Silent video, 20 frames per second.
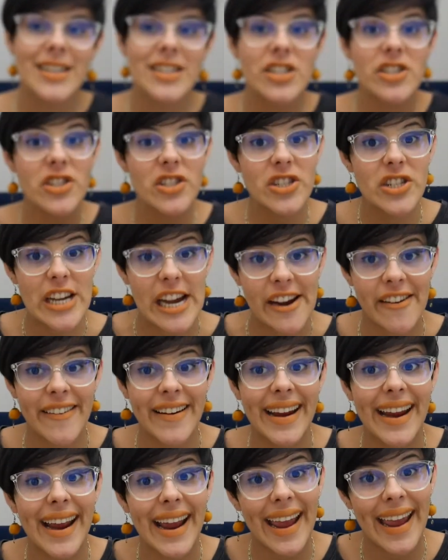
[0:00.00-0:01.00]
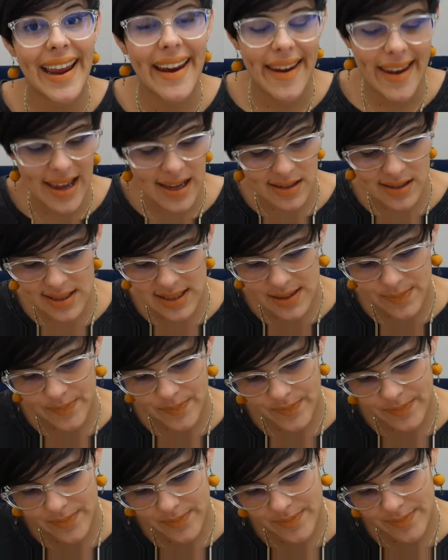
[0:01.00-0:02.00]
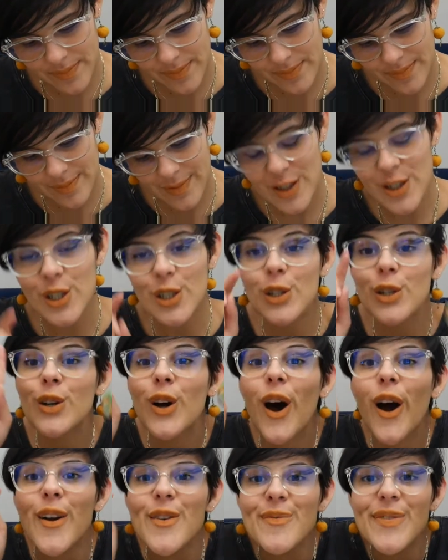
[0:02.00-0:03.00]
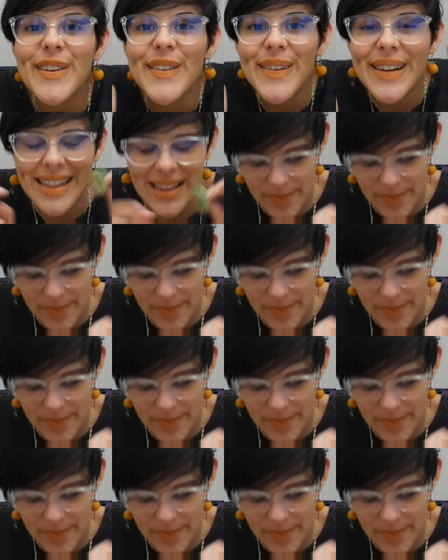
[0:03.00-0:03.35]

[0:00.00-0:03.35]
sharing a kiss. There's a little heart between